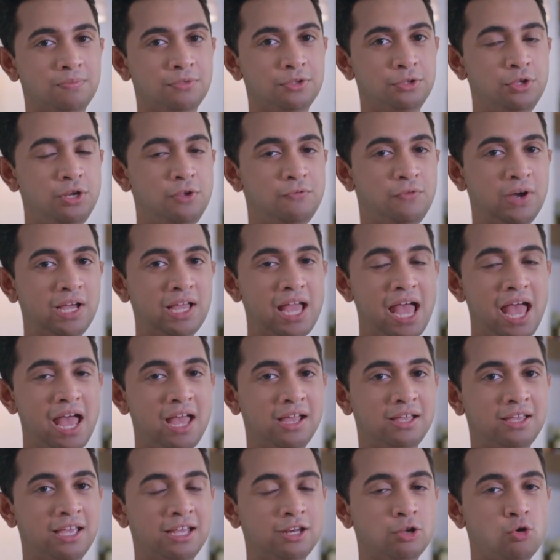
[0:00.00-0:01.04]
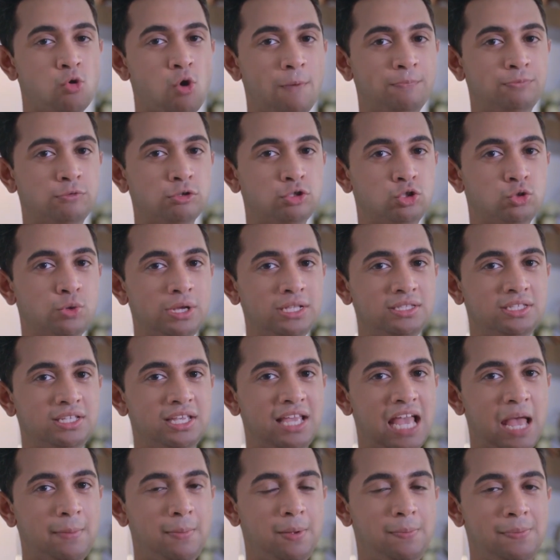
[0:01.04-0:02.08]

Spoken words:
It comes with unlimited data,